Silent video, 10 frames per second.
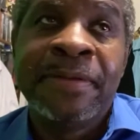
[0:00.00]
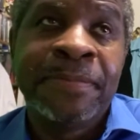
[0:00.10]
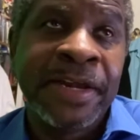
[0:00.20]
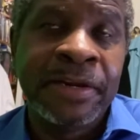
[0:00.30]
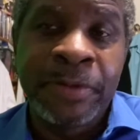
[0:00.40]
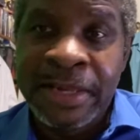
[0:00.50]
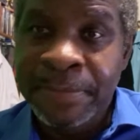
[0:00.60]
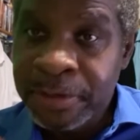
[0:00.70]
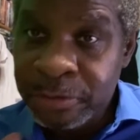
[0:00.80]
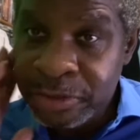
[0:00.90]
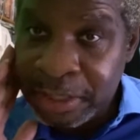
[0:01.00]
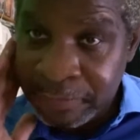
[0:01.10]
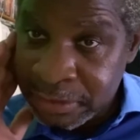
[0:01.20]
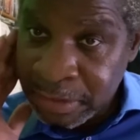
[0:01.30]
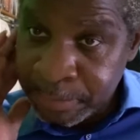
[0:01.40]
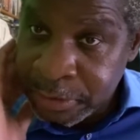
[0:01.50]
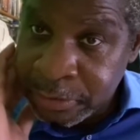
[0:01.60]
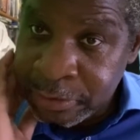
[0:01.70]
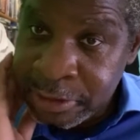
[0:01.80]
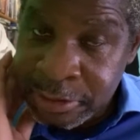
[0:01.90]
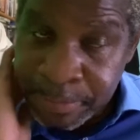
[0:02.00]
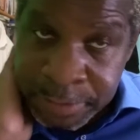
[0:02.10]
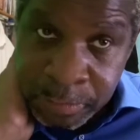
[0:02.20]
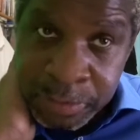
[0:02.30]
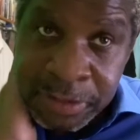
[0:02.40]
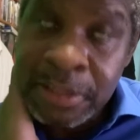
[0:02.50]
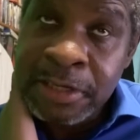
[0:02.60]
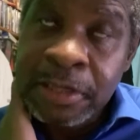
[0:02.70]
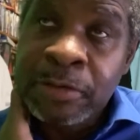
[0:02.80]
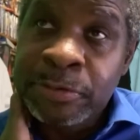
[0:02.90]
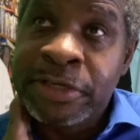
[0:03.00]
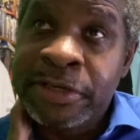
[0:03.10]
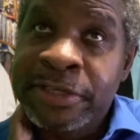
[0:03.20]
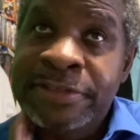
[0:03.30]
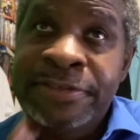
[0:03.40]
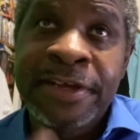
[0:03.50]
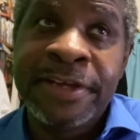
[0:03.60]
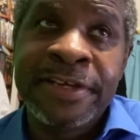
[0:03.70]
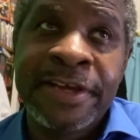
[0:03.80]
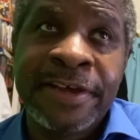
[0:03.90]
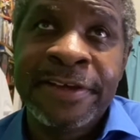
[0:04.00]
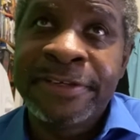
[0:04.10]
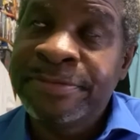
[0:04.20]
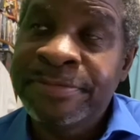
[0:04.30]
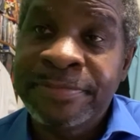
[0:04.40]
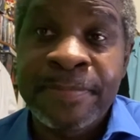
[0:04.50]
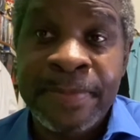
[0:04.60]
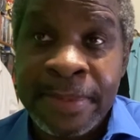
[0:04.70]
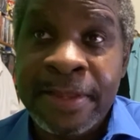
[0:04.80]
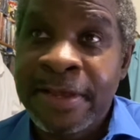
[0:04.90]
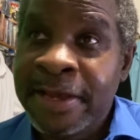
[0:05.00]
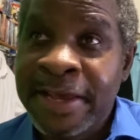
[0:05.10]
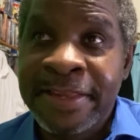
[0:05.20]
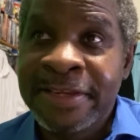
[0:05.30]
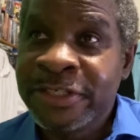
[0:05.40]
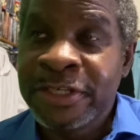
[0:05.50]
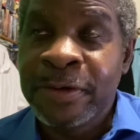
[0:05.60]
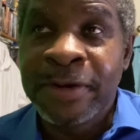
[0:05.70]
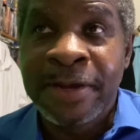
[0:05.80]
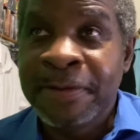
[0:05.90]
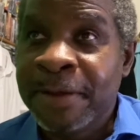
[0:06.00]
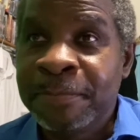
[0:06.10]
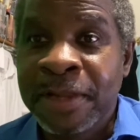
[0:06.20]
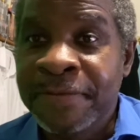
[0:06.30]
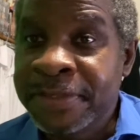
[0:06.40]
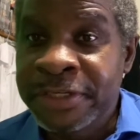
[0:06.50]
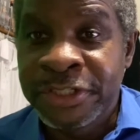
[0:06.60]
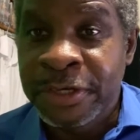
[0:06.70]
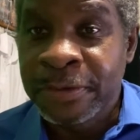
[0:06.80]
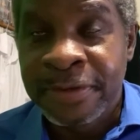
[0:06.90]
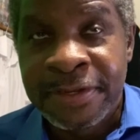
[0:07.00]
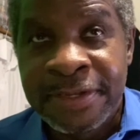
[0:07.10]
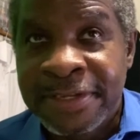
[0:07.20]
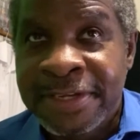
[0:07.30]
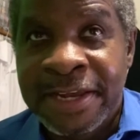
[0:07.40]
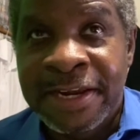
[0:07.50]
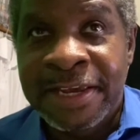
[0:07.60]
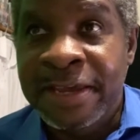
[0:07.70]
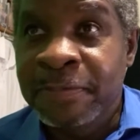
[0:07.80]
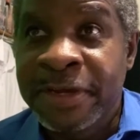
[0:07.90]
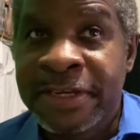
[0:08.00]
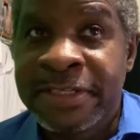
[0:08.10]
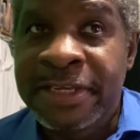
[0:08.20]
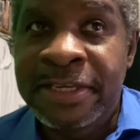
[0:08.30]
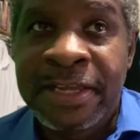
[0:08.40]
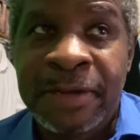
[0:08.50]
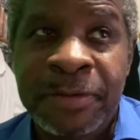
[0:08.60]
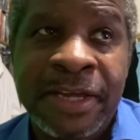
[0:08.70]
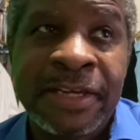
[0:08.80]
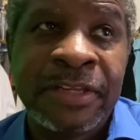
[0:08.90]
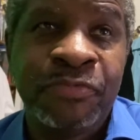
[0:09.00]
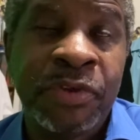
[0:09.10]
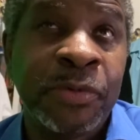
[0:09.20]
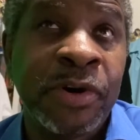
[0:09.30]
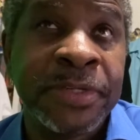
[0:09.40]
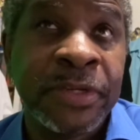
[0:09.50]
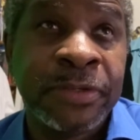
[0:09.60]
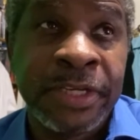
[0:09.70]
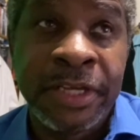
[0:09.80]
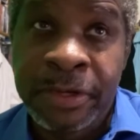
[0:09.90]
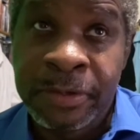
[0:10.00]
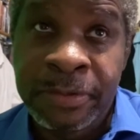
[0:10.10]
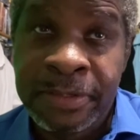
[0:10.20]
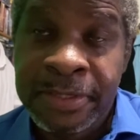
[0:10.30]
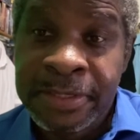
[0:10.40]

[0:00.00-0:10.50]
But anyway, let me know what you think of this episode. This episode was was good. And uh, again, this show, I'm, I'm loving this show. And I can't wait to see. Now we got uh, three more episodes to go.